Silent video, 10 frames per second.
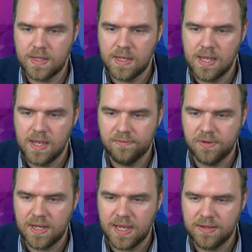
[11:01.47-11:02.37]
I've
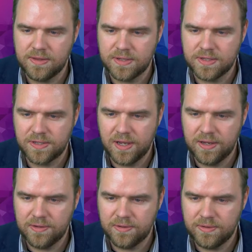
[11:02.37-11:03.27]
got to edit this
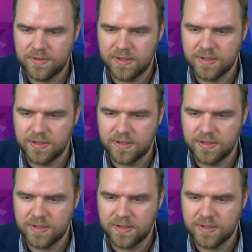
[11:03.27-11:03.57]
title, so